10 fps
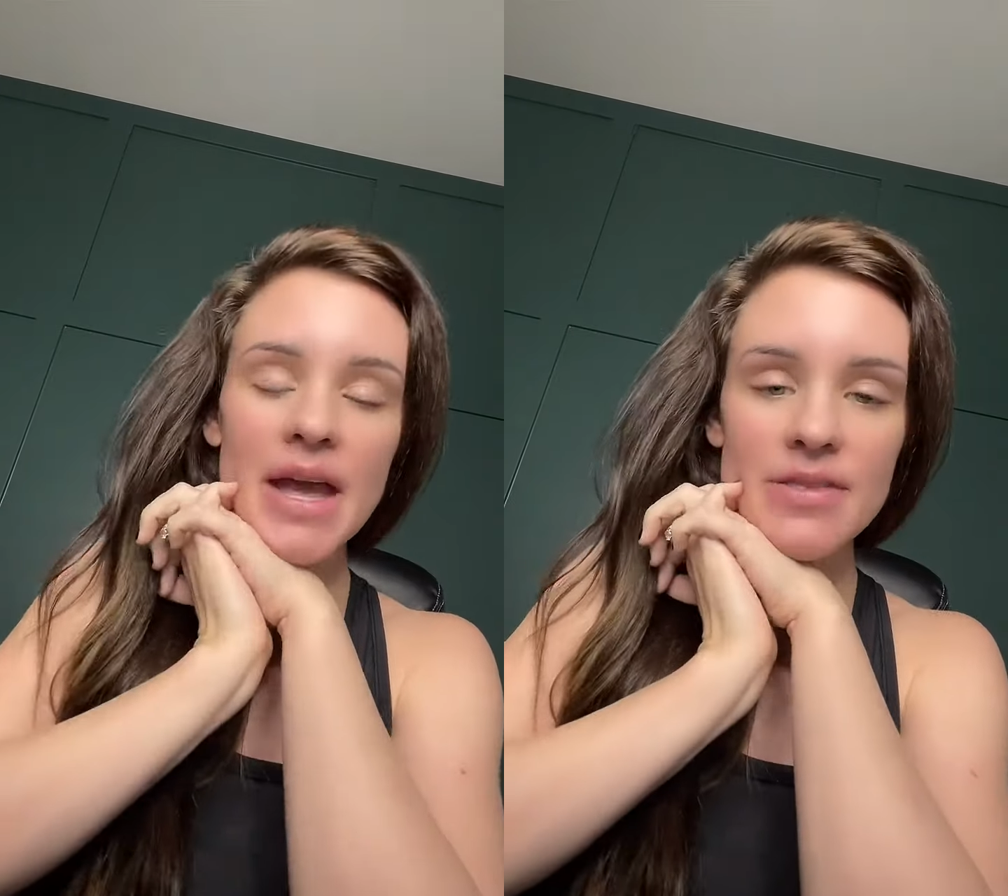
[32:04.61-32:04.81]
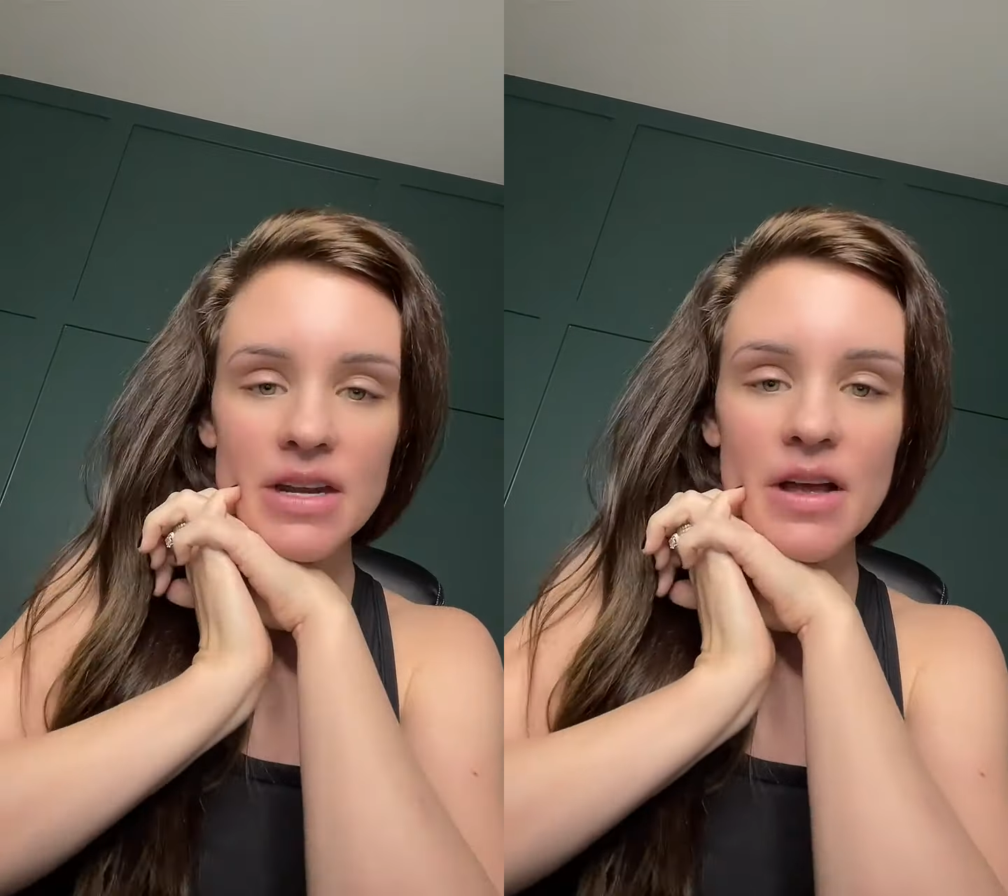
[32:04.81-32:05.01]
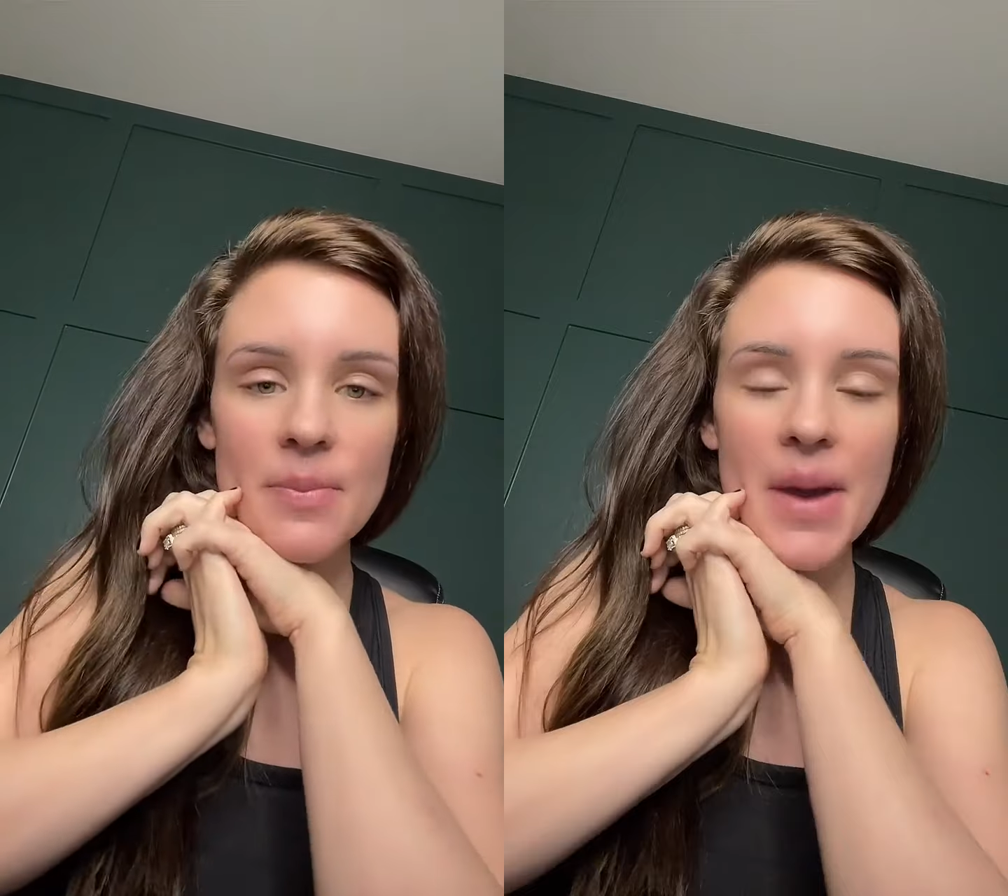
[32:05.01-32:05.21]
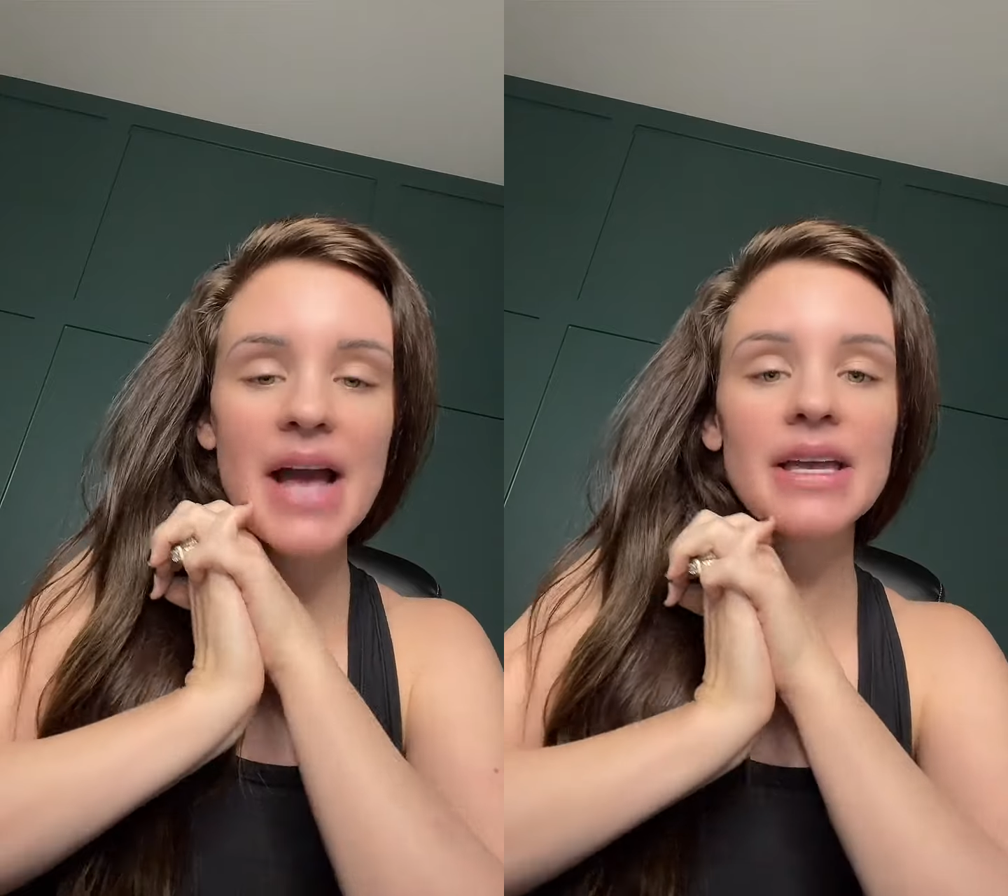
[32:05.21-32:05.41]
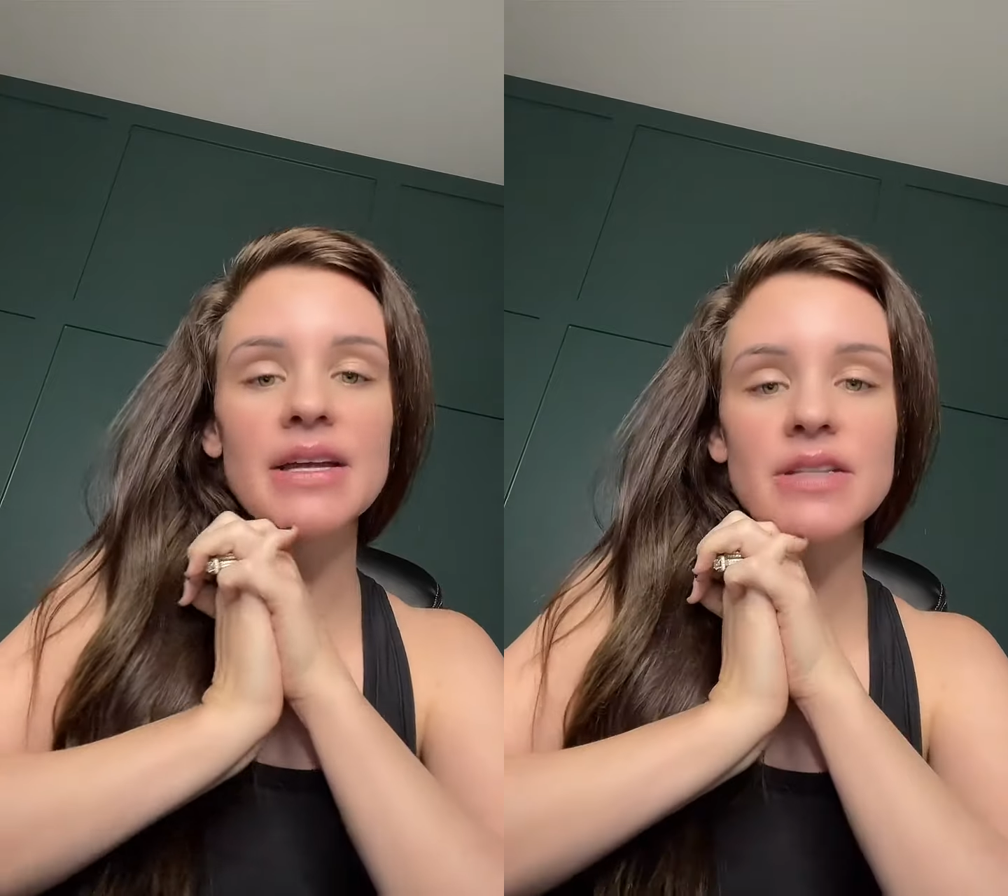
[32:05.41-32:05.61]
And then on the
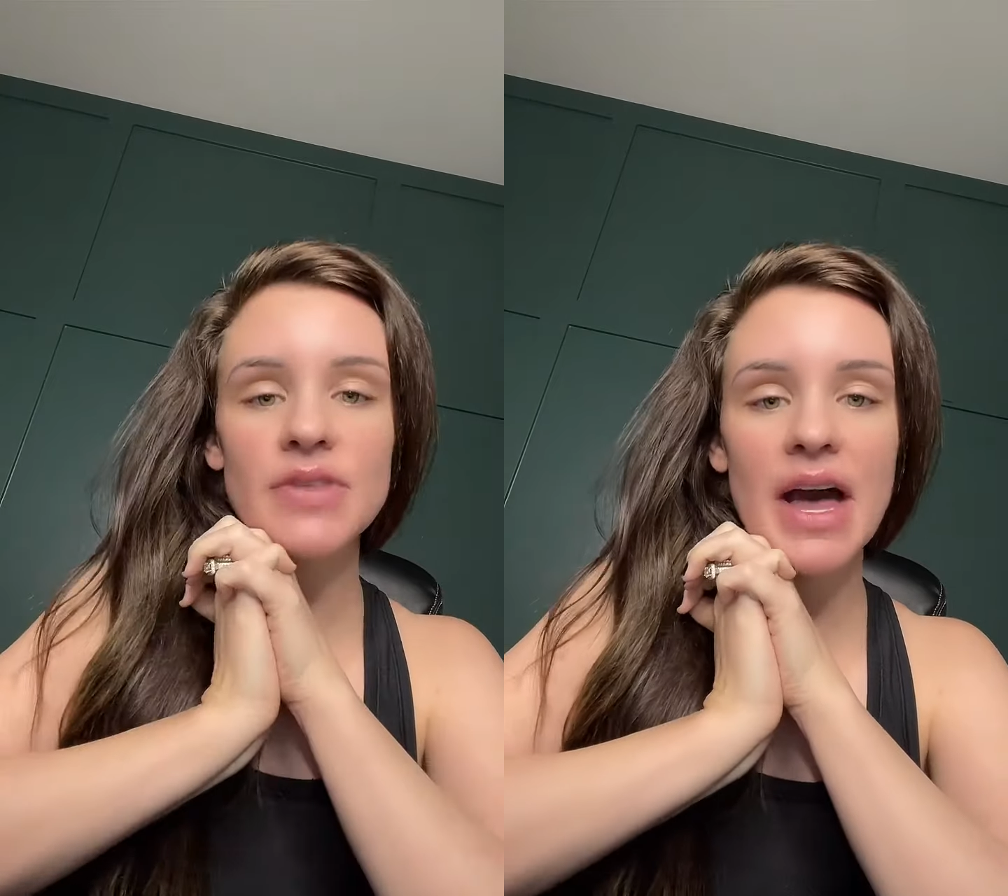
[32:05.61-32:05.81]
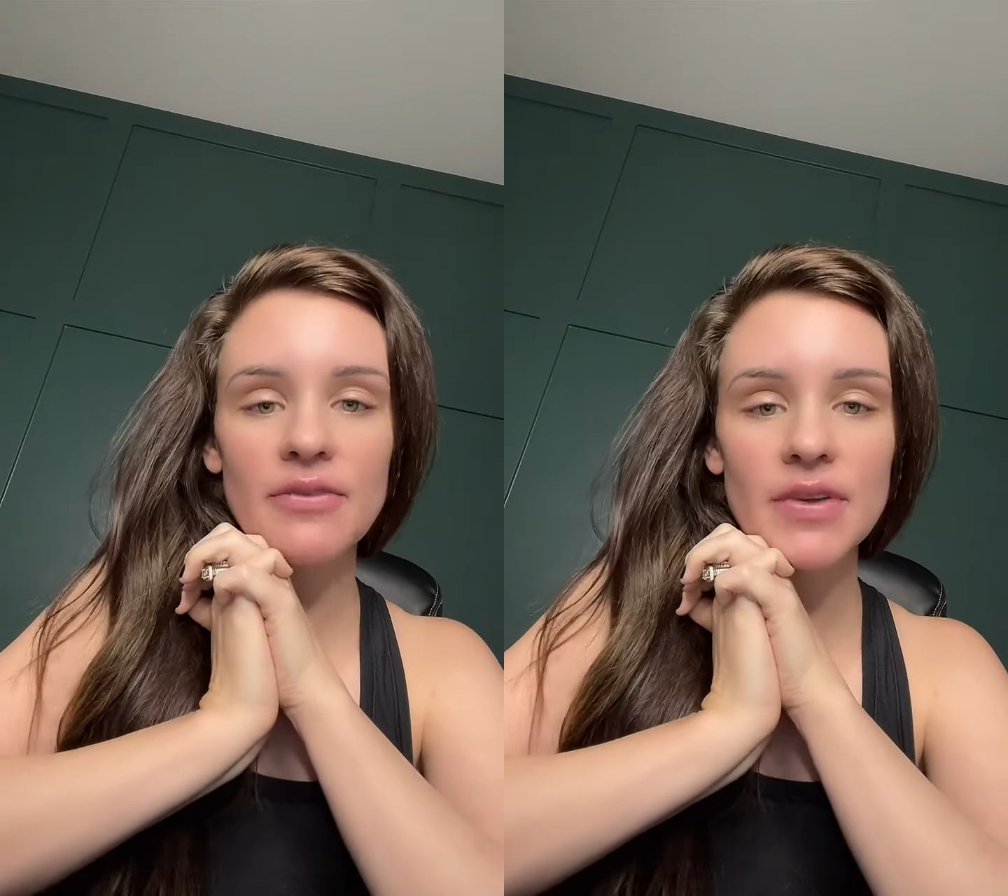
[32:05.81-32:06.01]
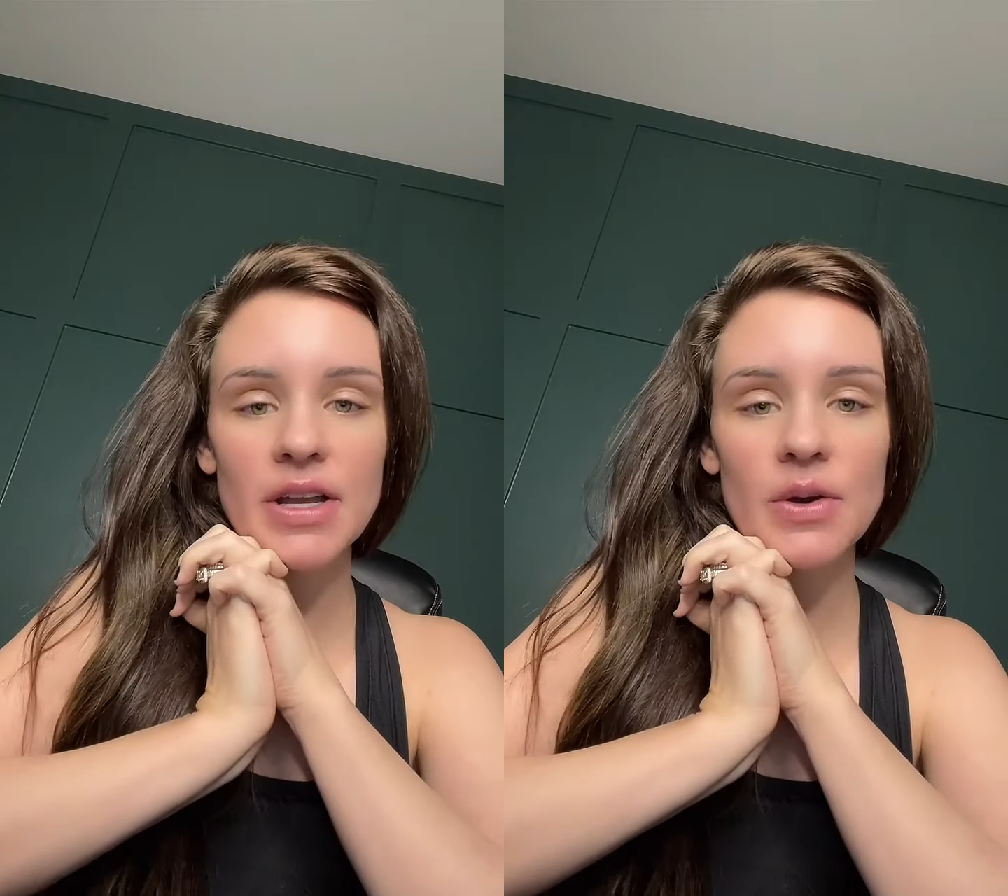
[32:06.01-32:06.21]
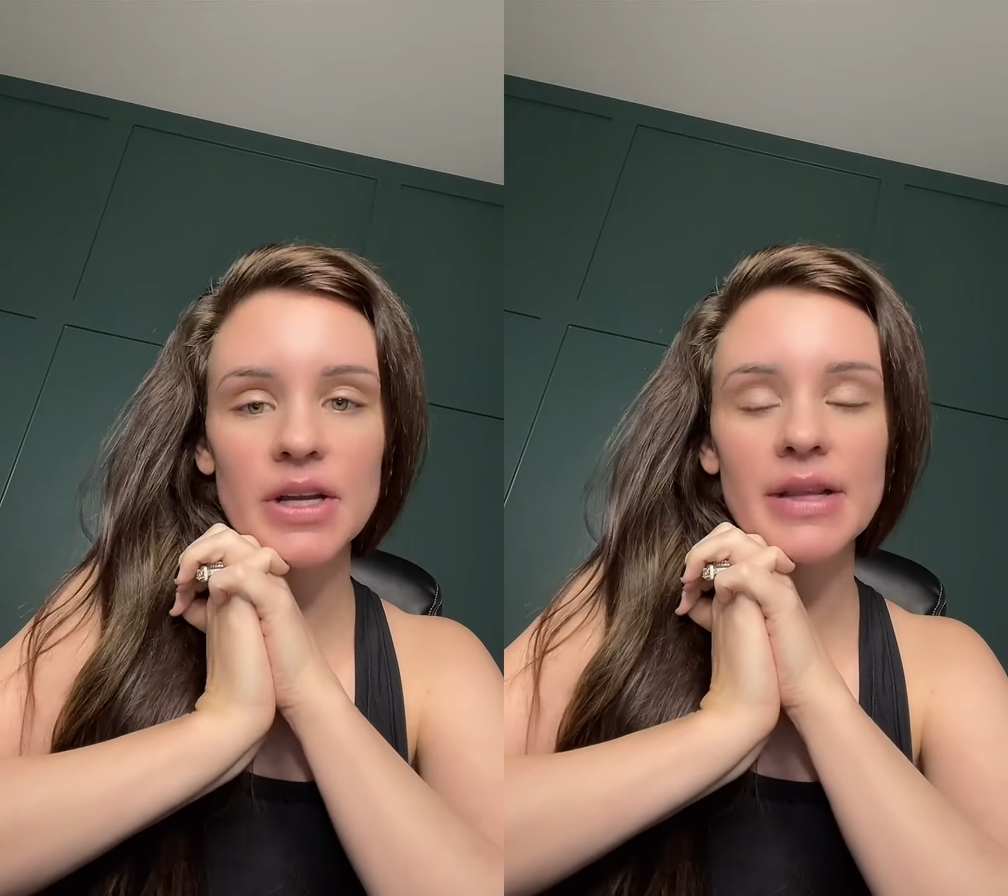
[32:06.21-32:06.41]
back end of that video,